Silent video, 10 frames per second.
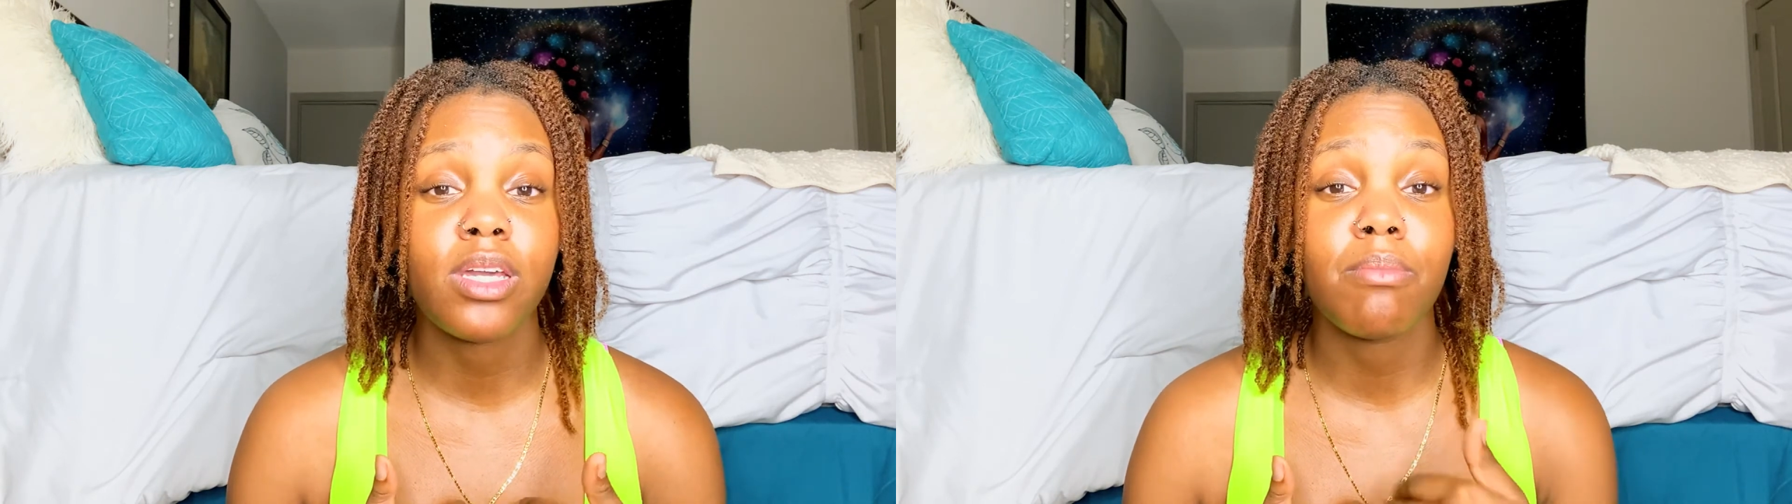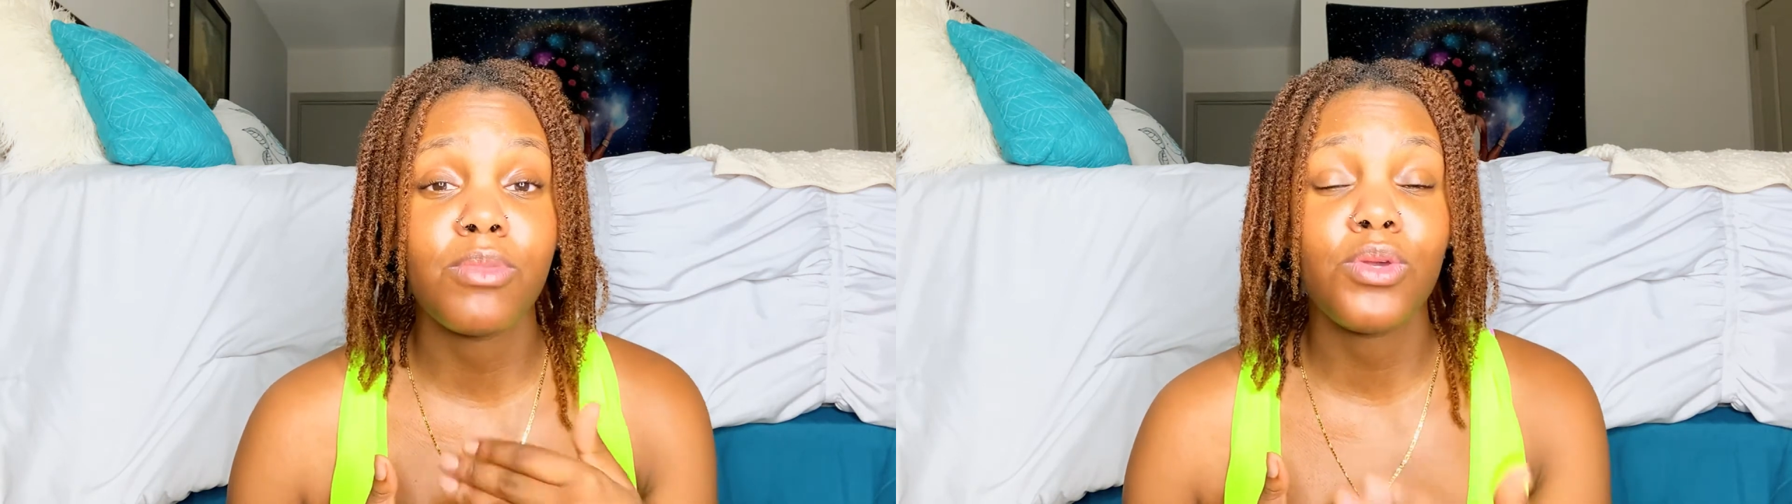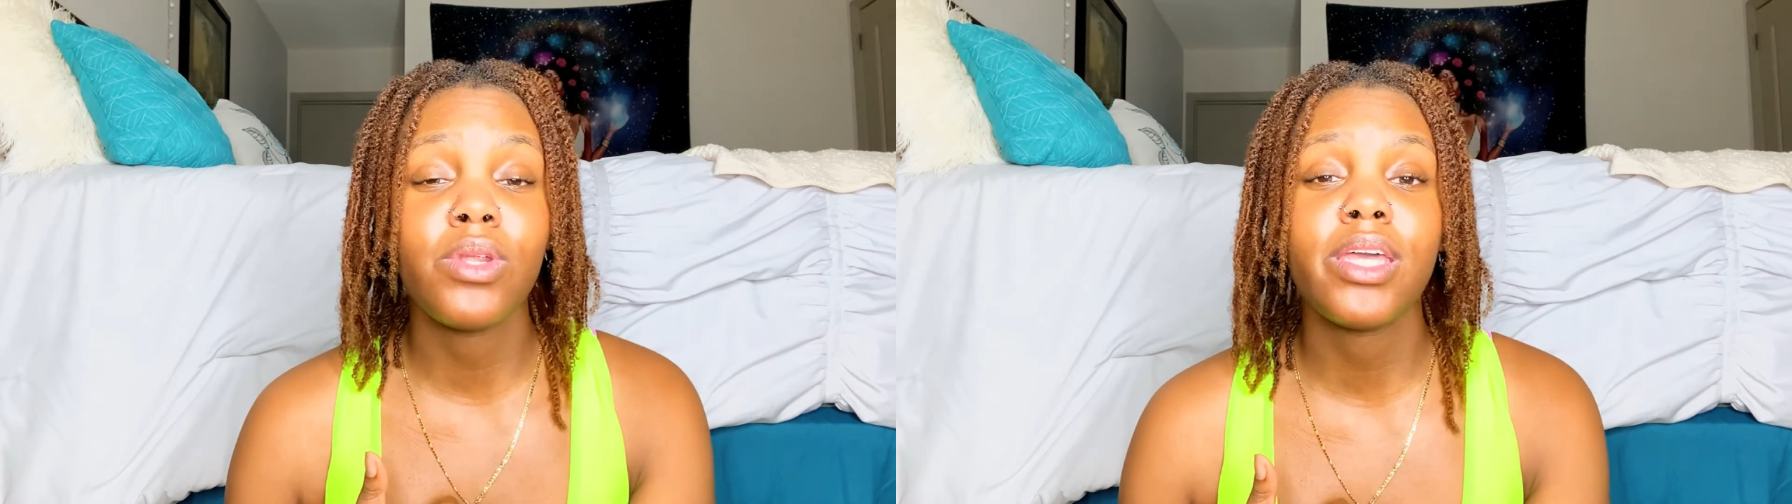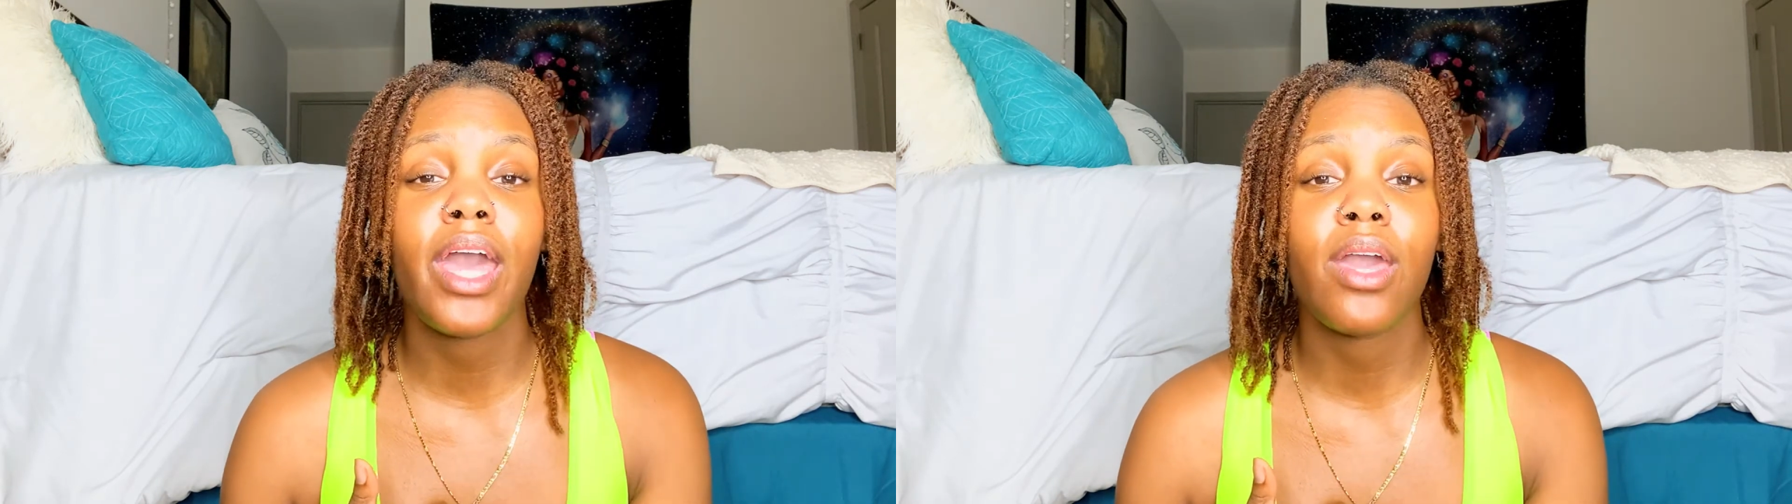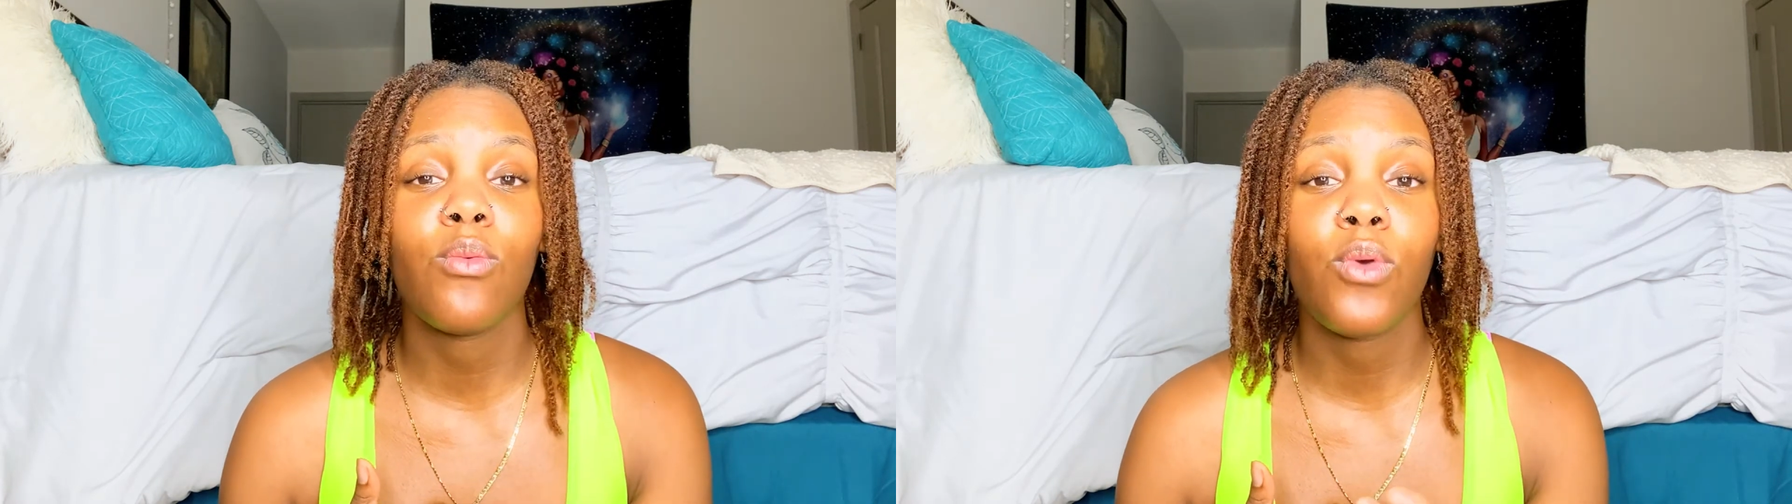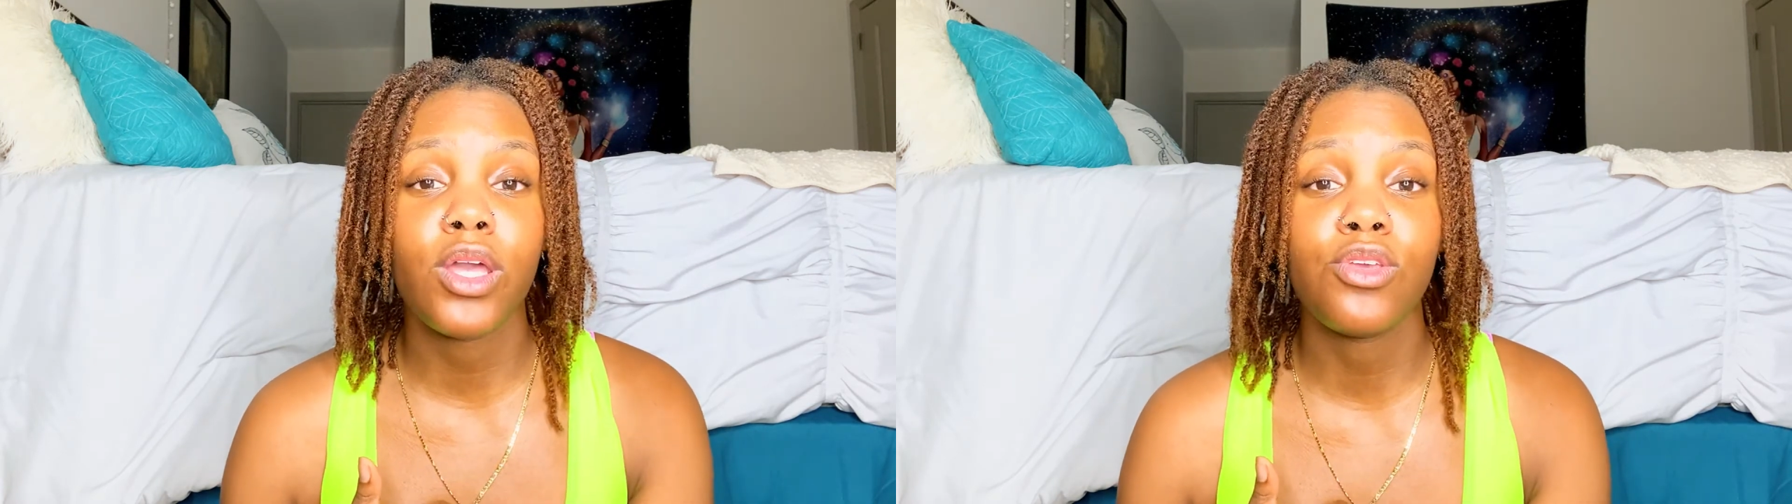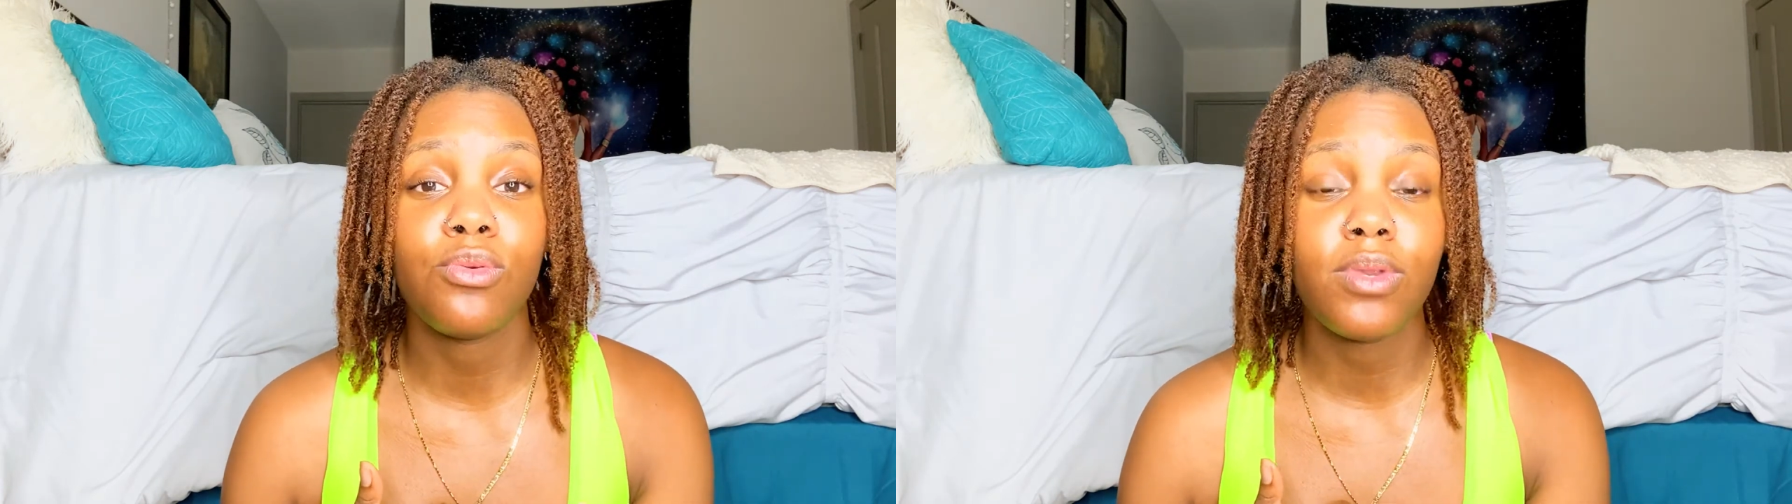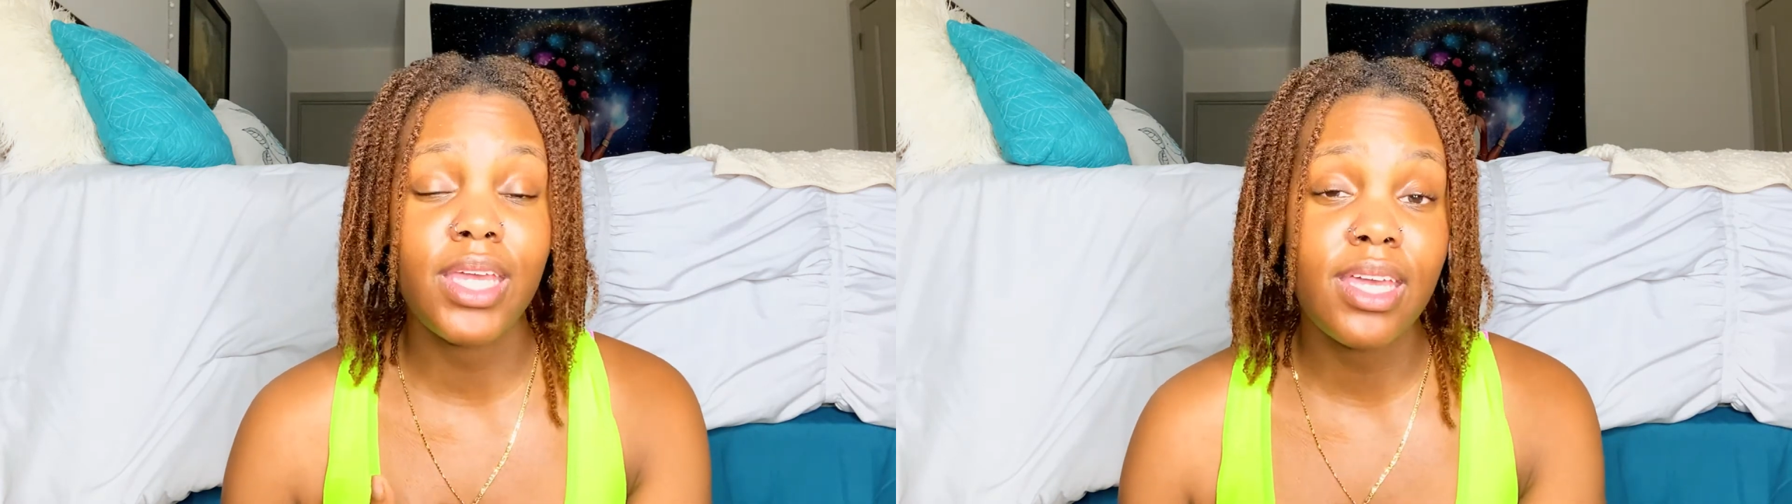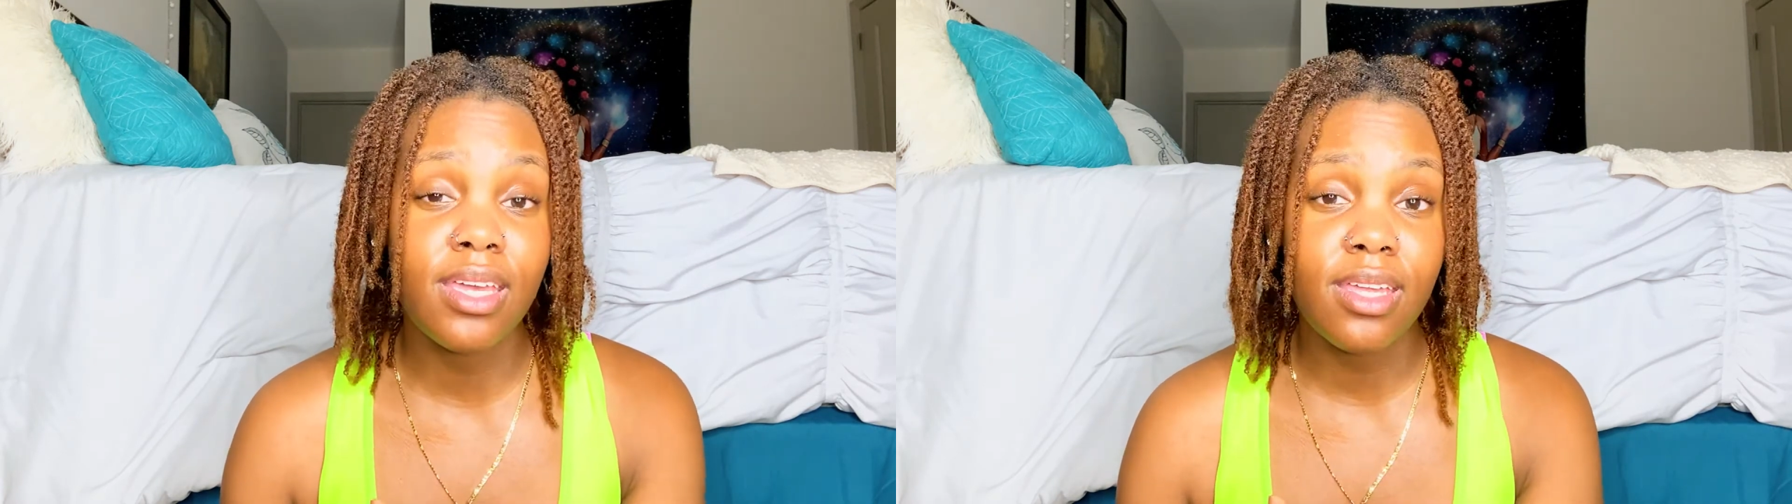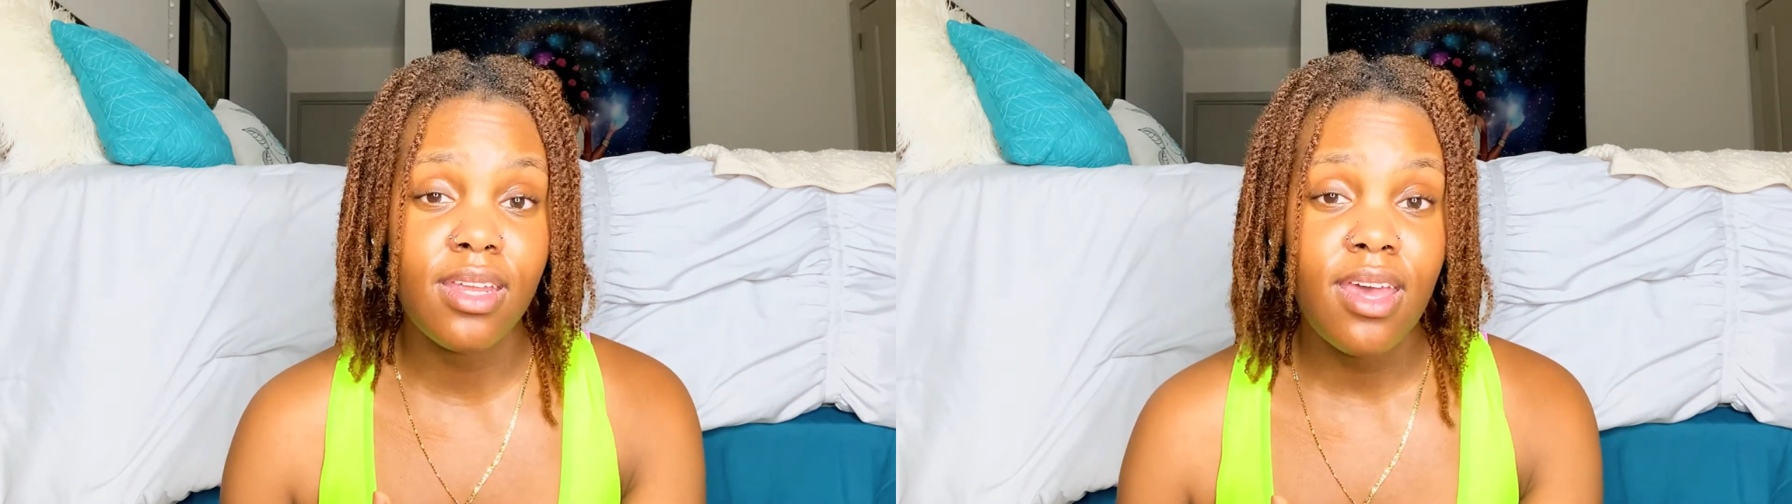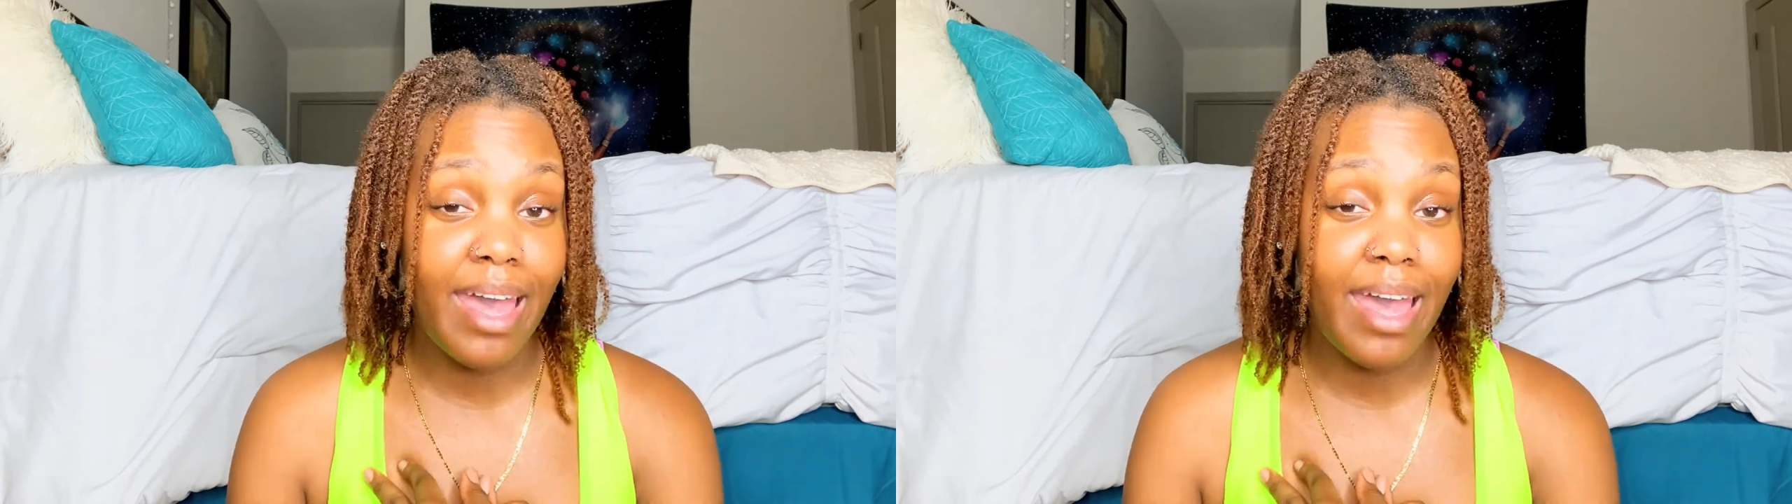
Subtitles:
communicate what you need?